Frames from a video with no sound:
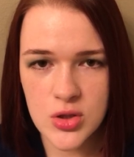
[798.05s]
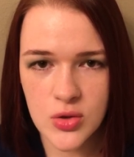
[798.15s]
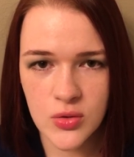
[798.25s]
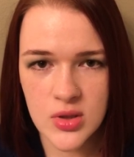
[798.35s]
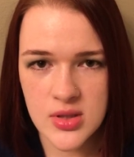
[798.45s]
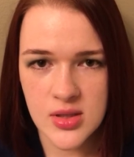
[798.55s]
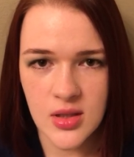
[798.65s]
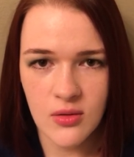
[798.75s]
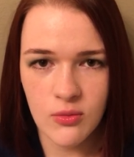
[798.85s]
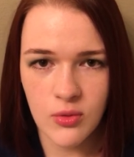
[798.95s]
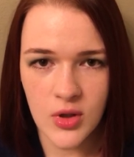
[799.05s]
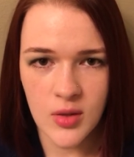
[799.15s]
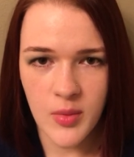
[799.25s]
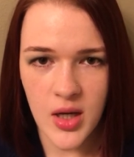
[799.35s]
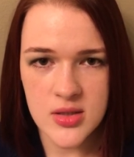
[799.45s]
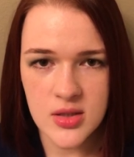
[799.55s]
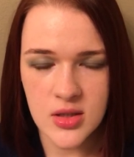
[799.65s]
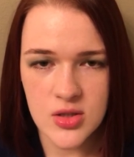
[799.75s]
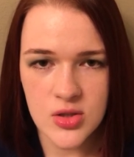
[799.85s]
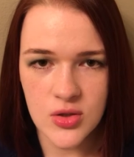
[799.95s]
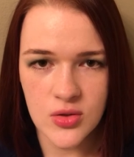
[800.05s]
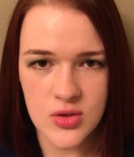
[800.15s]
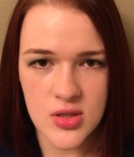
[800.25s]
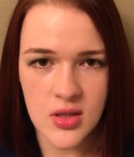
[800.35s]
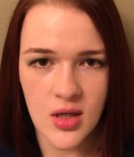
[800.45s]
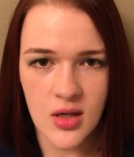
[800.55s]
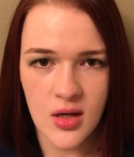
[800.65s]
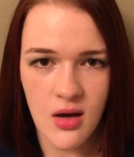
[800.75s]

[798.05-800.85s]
truly see what a mask does to your skin,